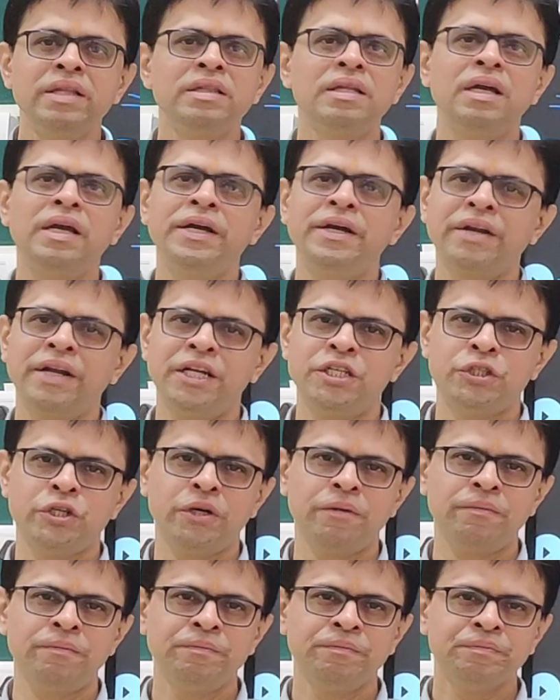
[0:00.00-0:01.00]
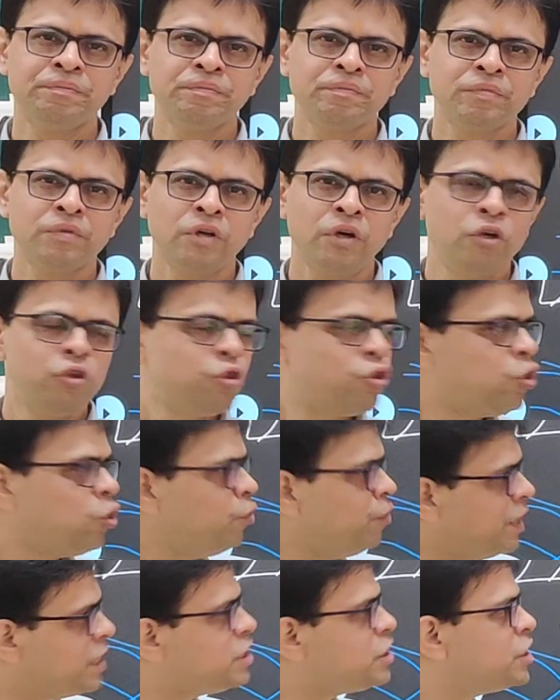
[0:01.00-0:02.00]
in the literature
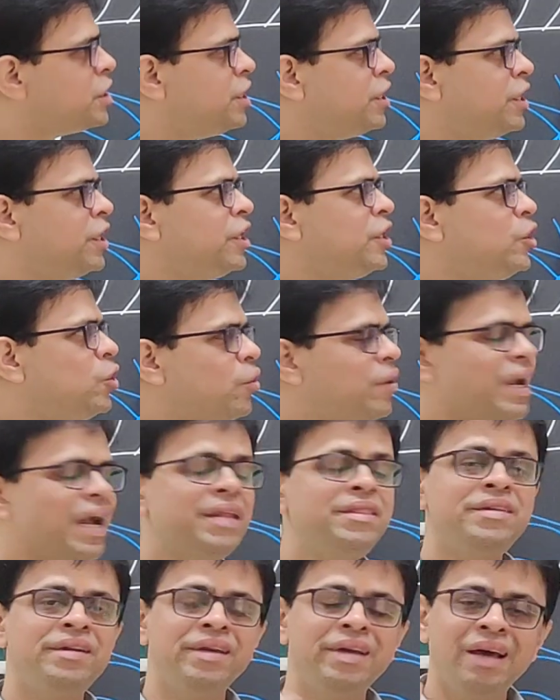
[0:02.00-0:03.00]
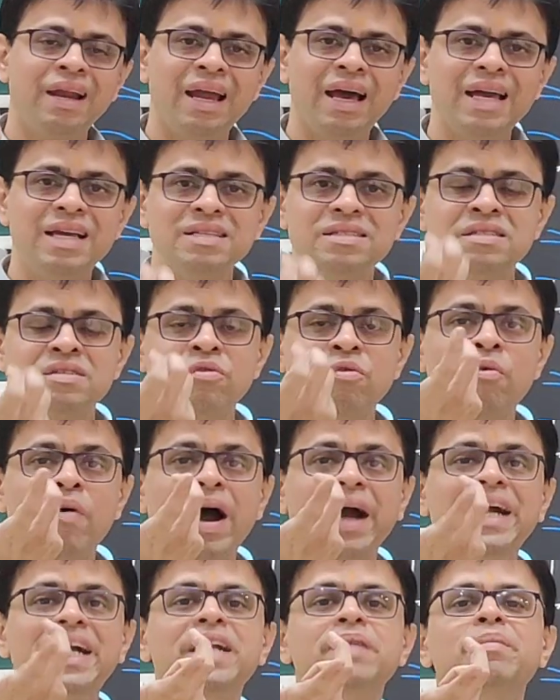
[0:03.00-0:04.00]
through which you can realize
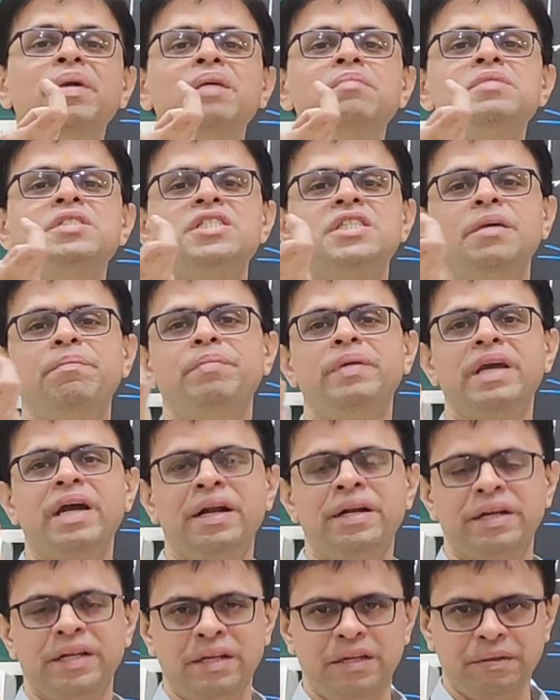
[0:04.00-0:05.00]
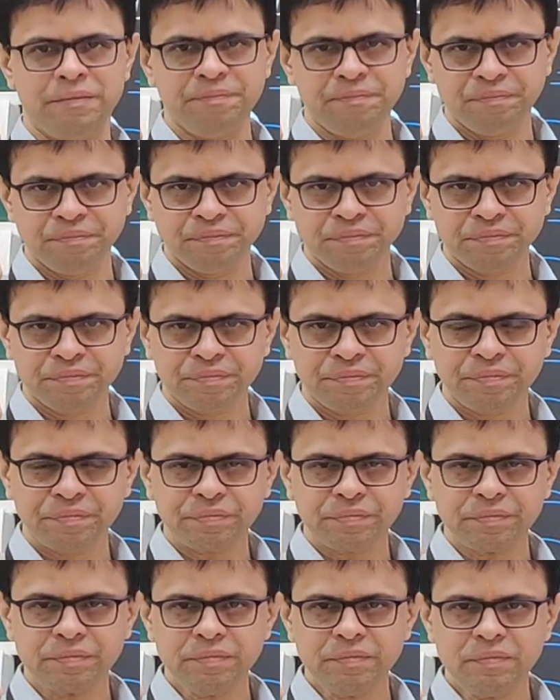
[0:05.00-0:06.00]
wide beam CP antenna.
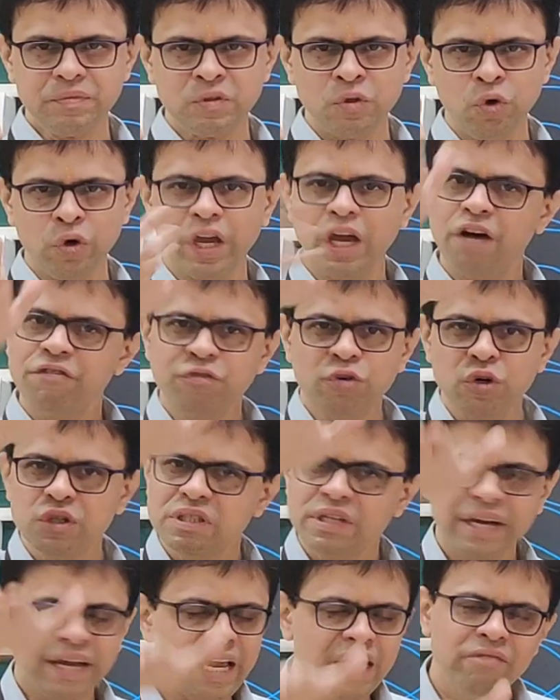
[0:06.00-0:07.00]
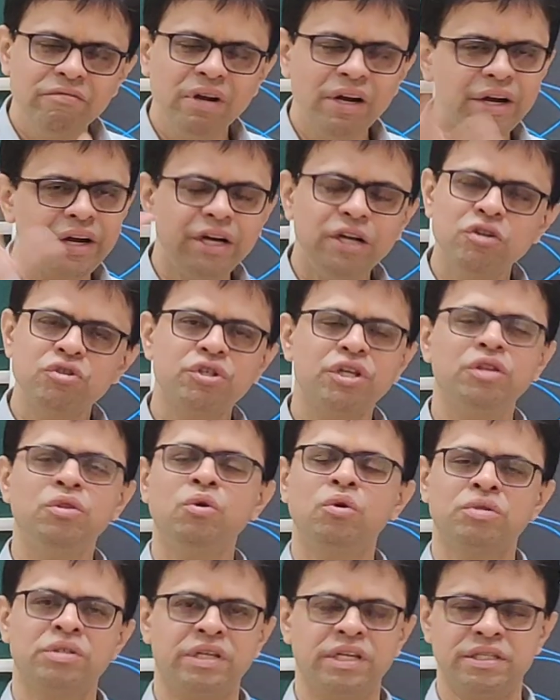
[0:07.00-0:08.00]
Okay, of course the gain will reduce in
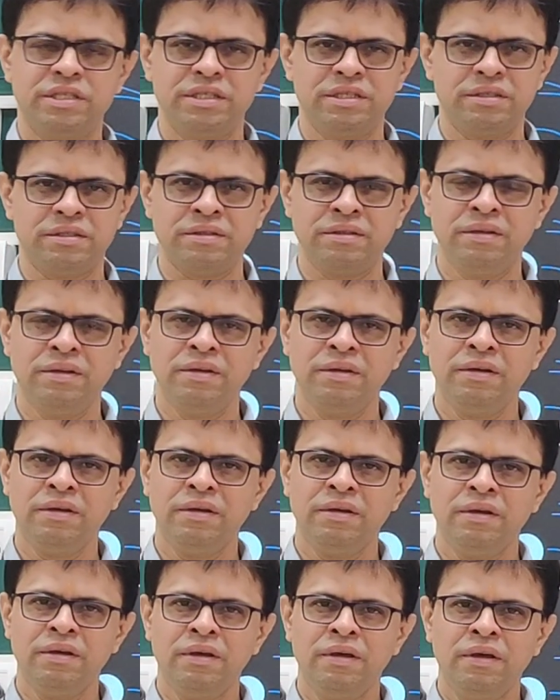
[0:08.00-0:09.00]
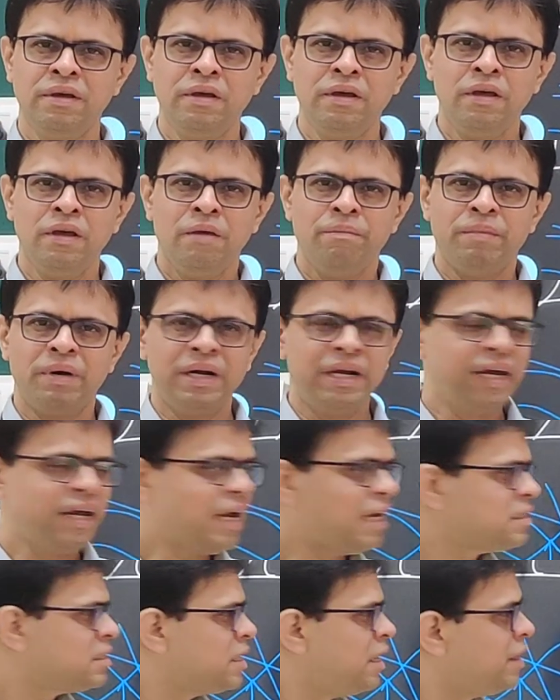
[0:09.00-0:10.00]
those cases, but
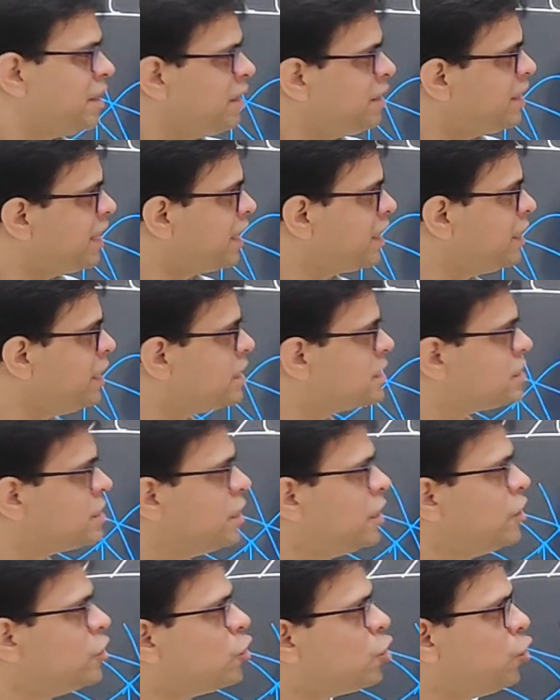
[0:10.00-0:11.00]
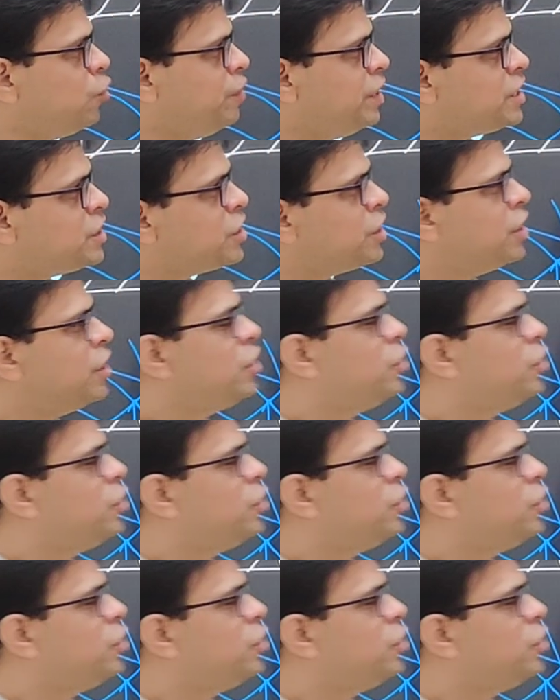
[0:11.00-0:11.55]
there are certain techniques through which